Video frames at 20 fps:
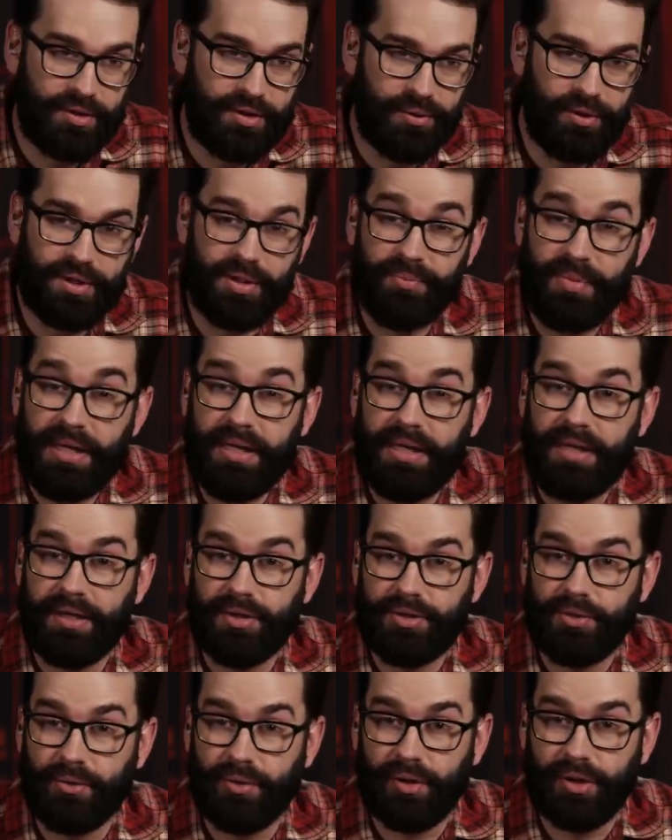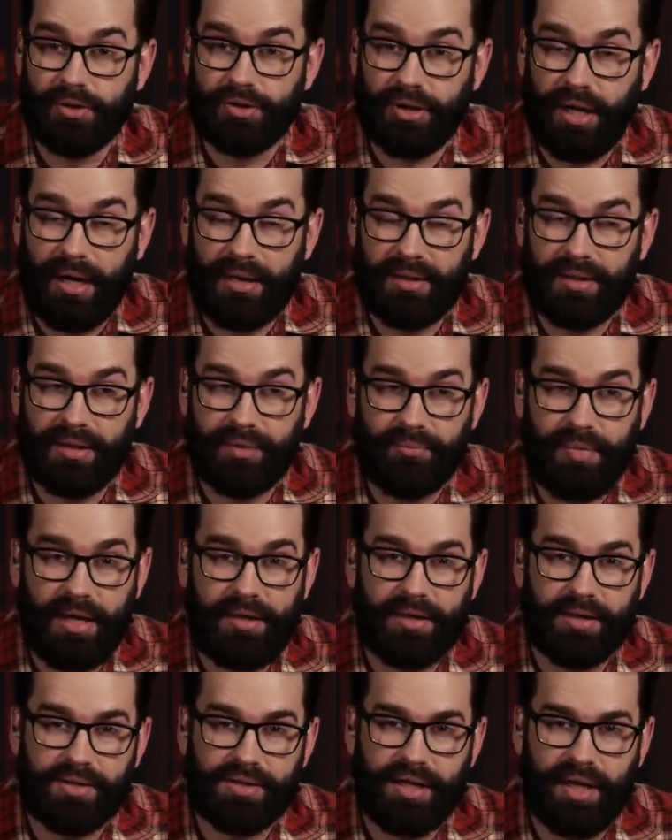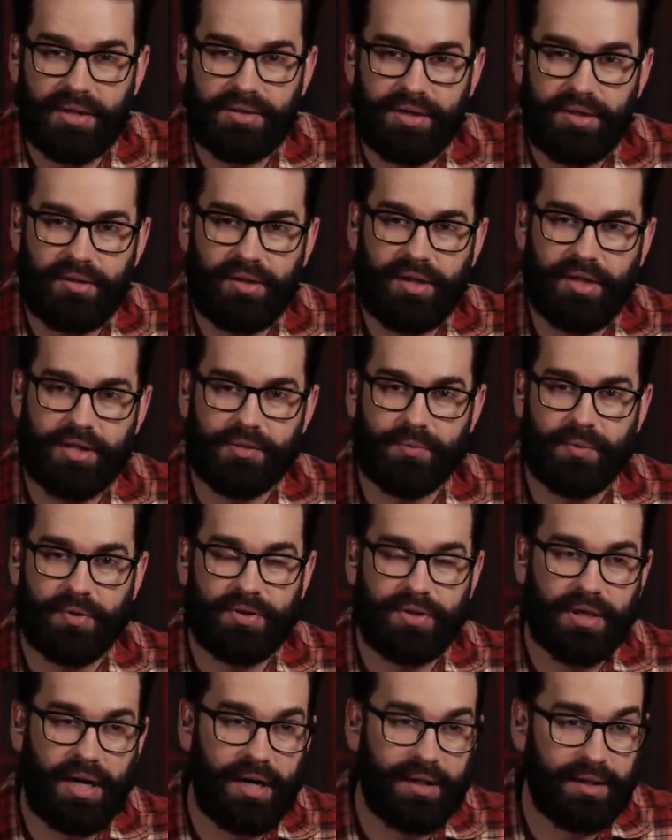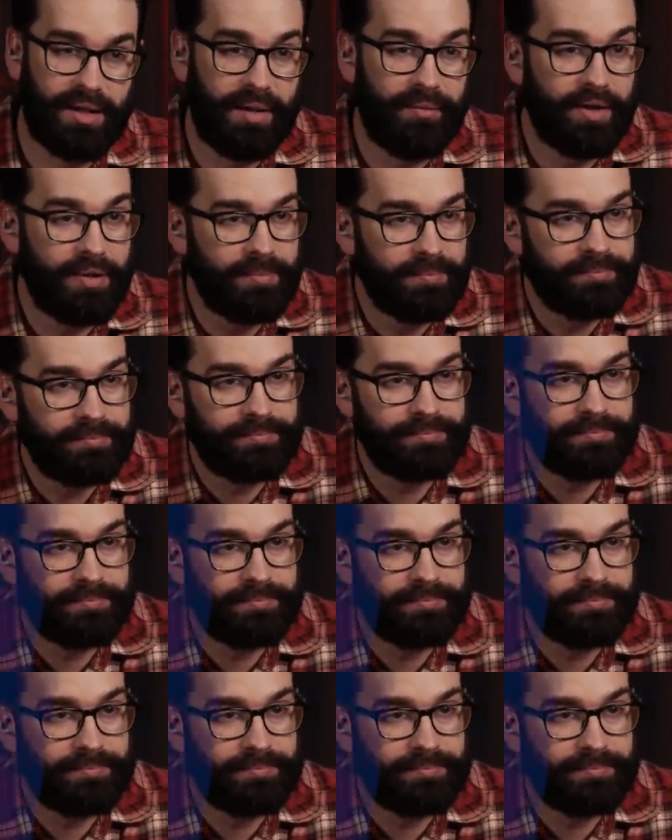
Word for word: uh, doing the media tour, trying to make his case. Here he is with Don Lemon.